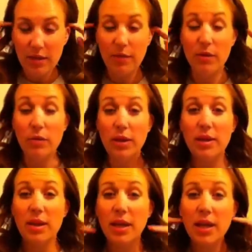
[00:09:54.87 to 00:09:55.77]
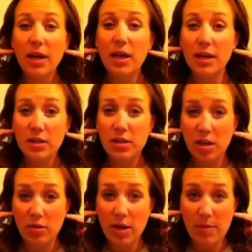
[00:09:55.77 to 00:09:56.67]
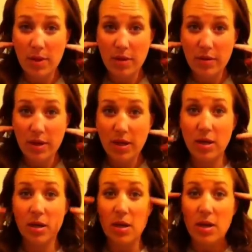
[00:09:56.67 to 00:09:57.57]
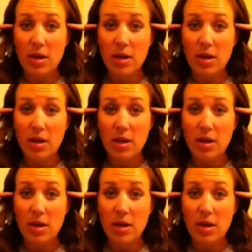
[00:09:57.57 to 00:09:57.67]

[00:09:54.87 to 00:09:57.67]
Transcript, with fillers: If you have really thick hair, I'd start right below the ear,